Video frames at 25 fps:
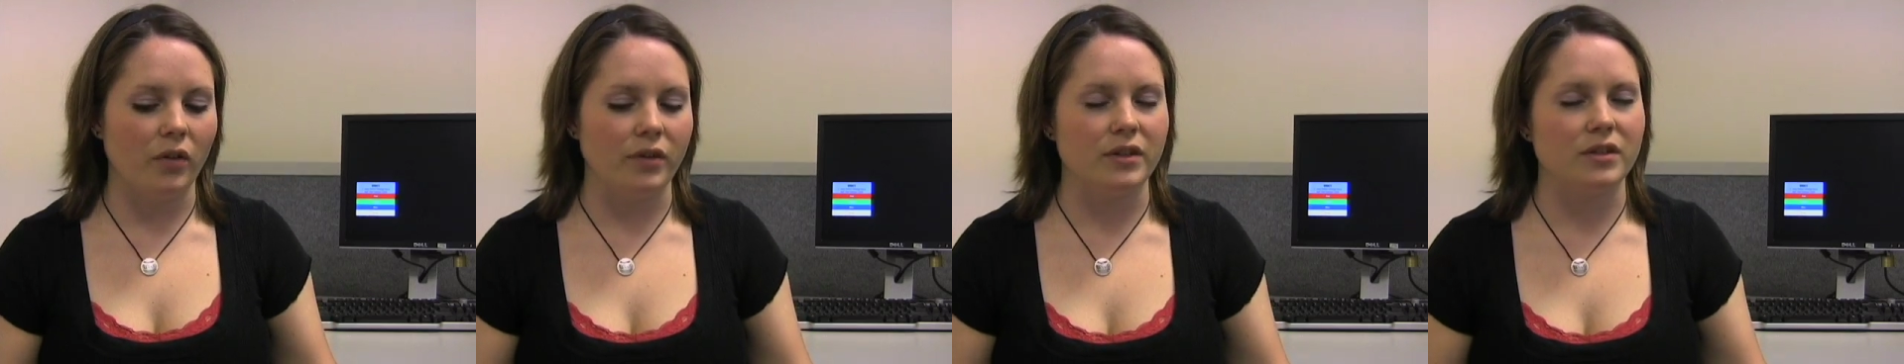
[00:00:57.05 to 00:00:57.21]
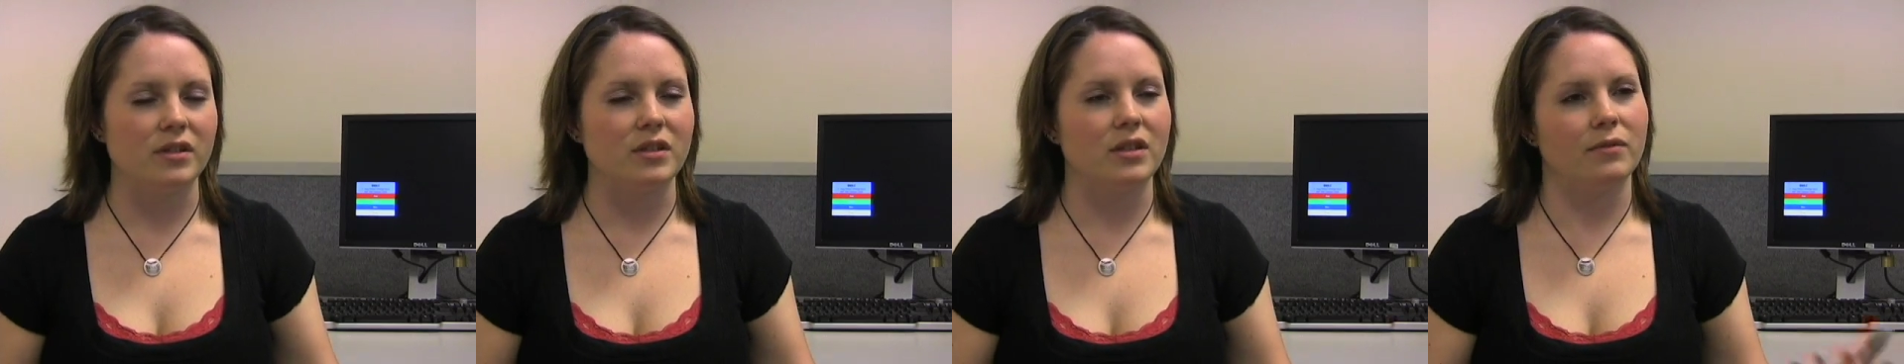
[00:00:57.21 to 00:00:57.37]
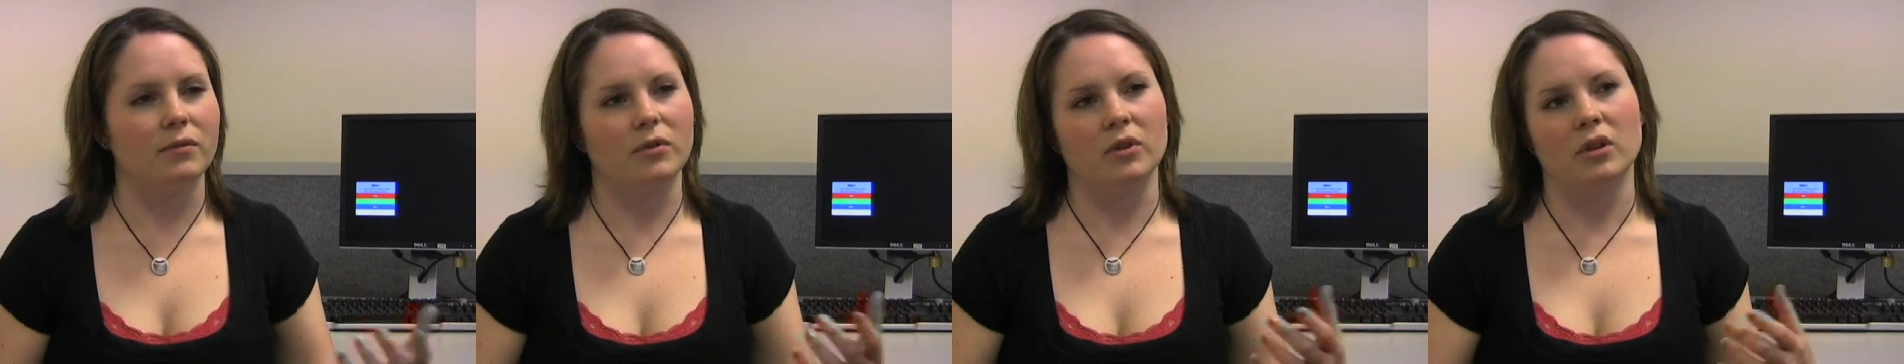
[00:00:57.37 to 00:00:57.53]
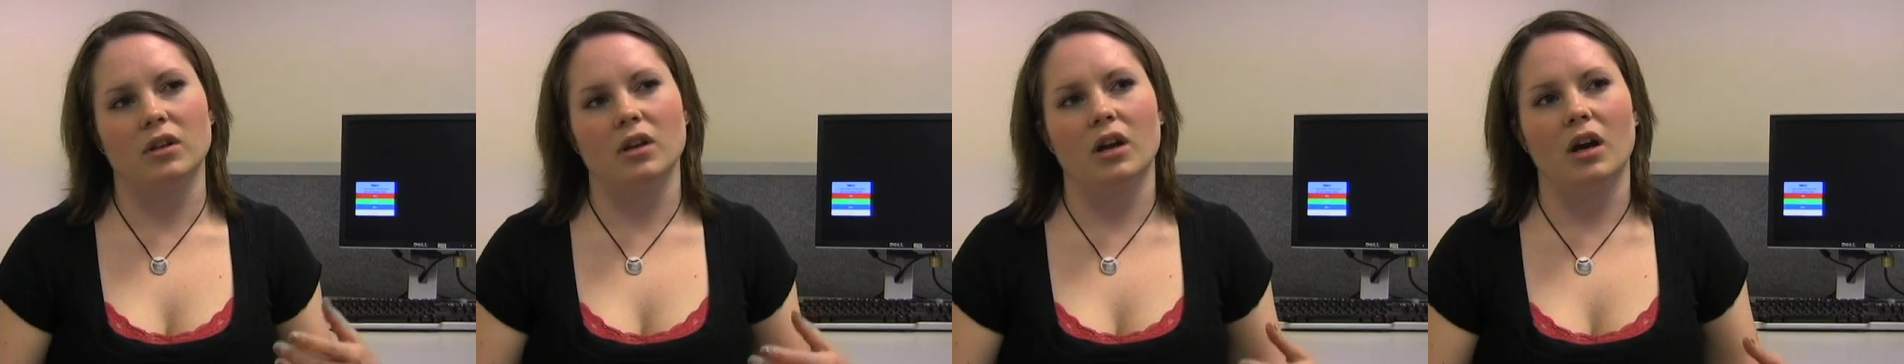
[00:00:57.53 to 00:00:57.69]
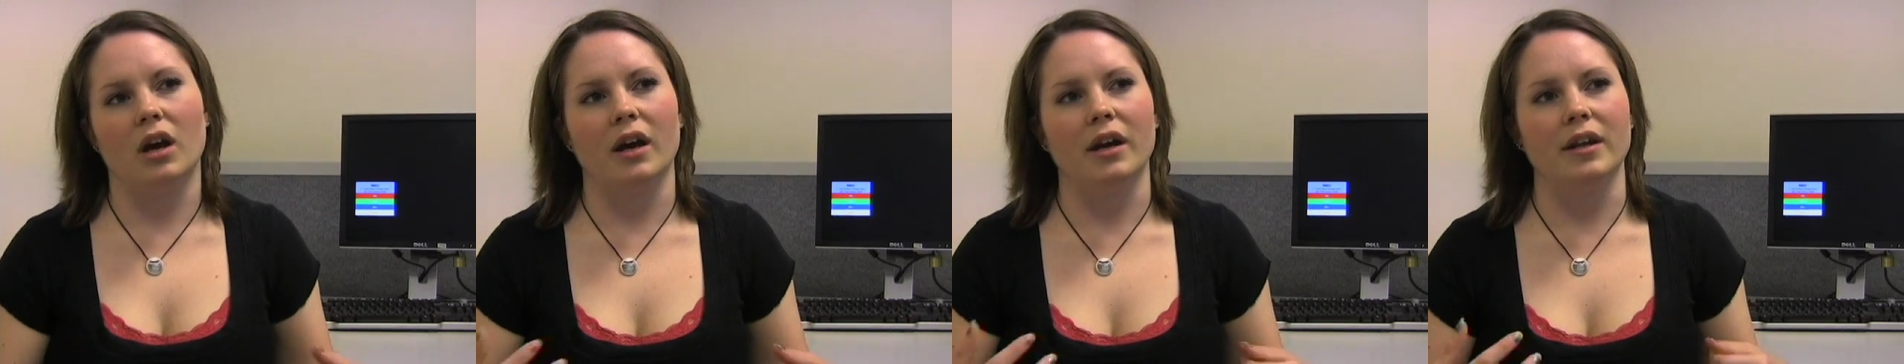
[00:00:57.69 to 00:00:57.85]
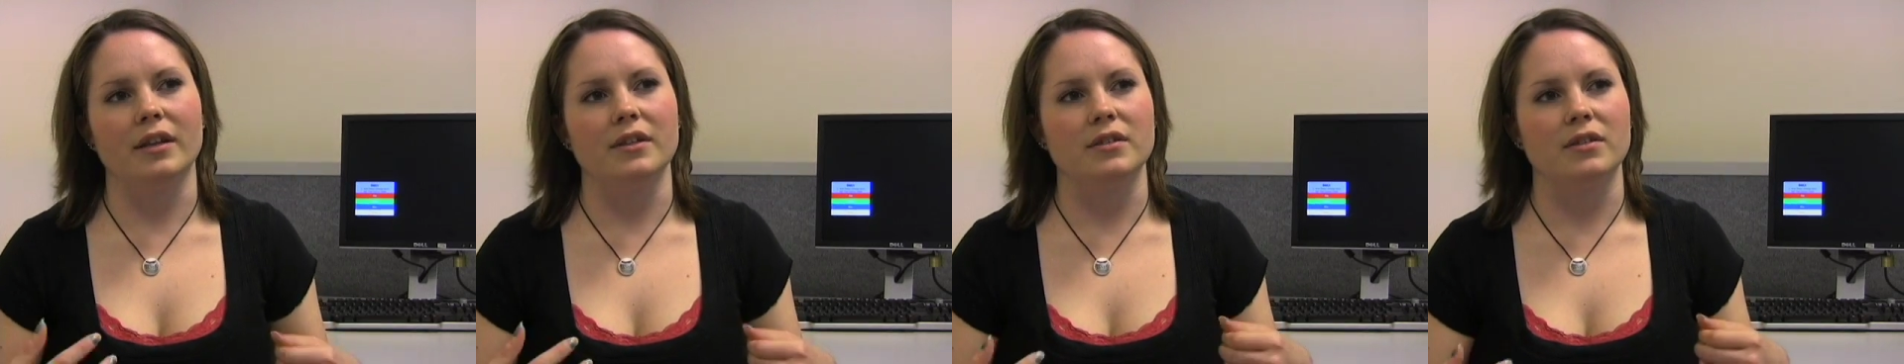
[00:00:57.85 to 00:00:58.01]
these different
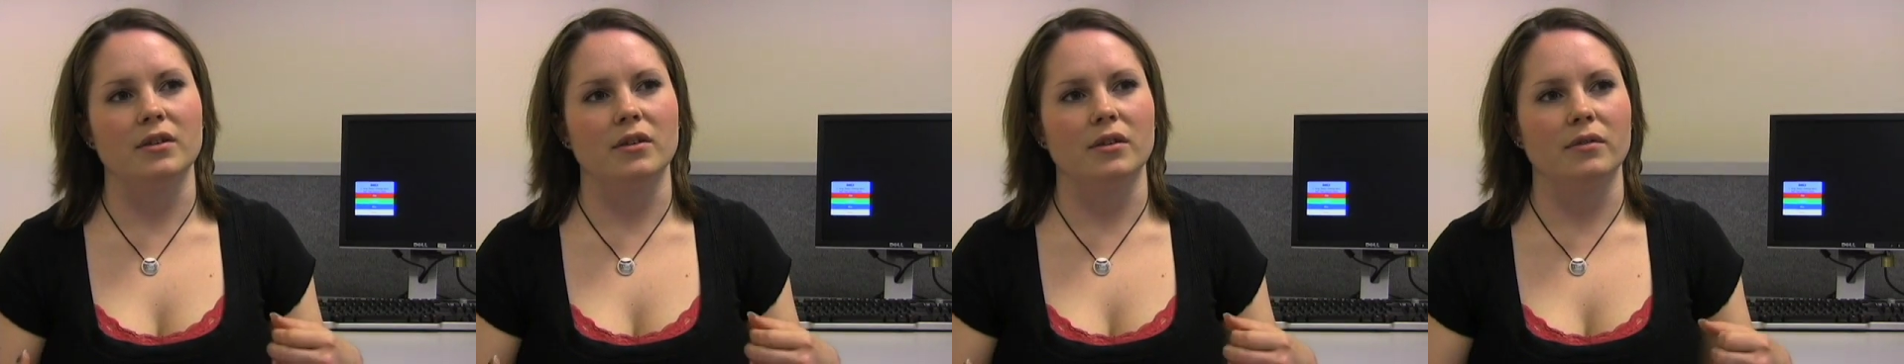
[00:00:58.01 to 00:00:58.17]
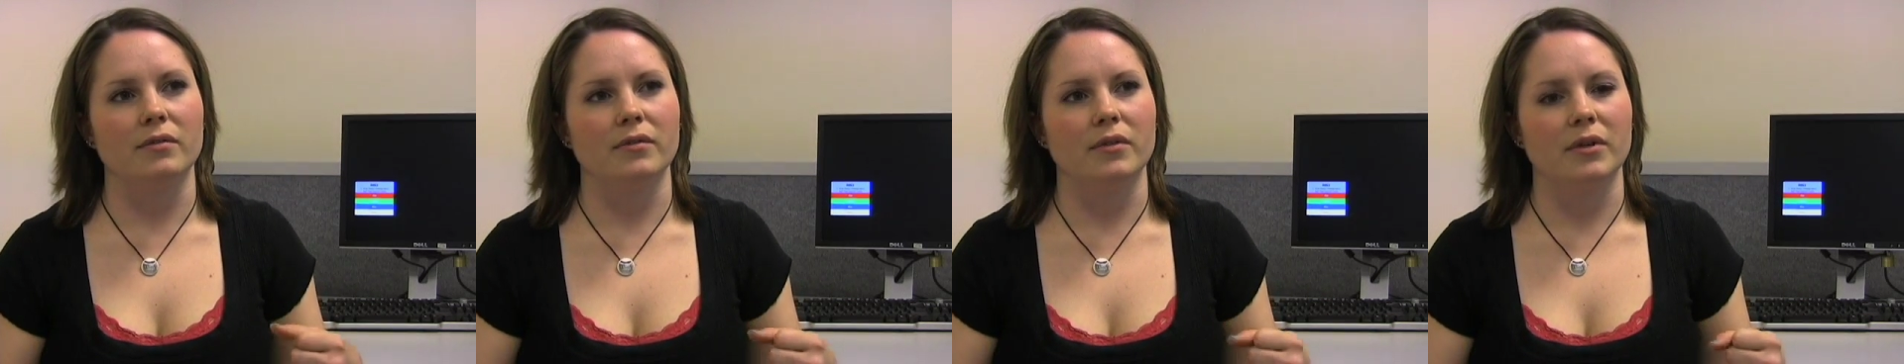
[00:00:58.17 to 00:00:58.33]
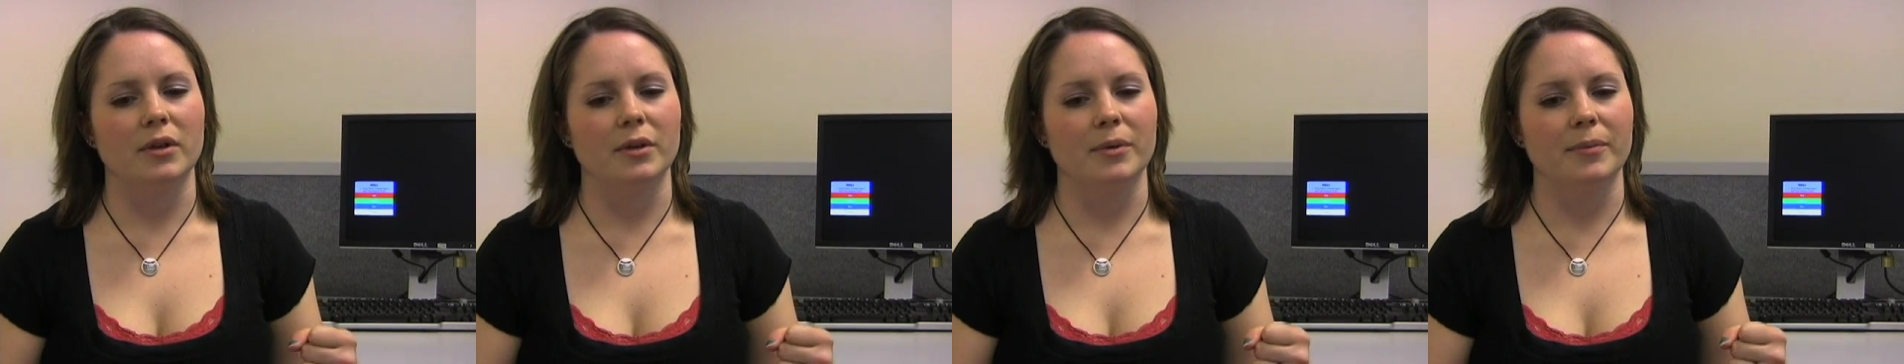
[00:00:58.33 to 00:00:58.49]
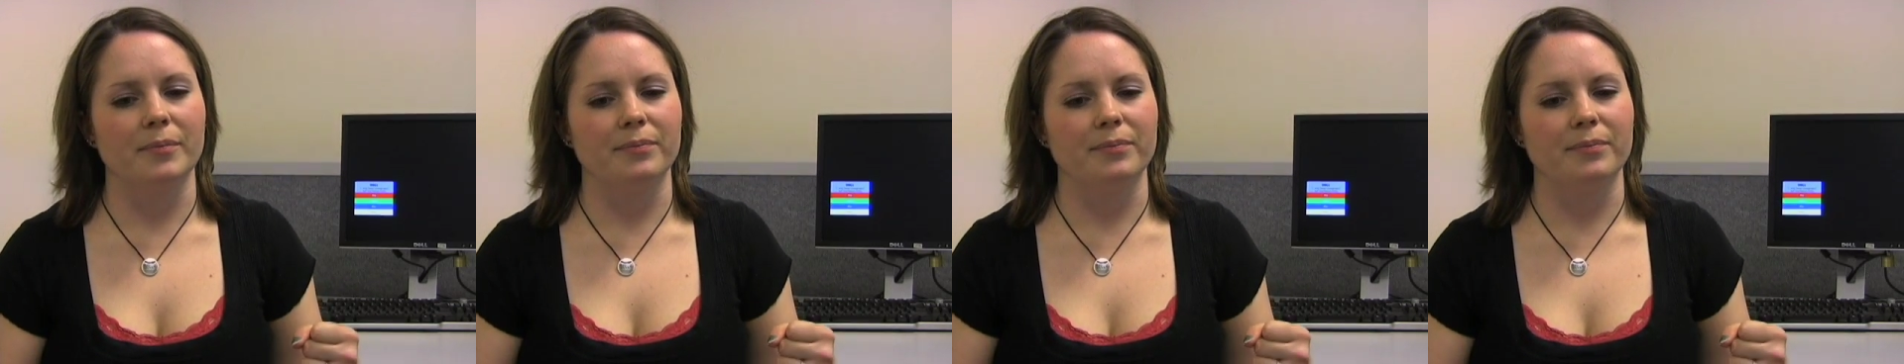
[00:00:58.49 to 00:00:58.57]
kinds of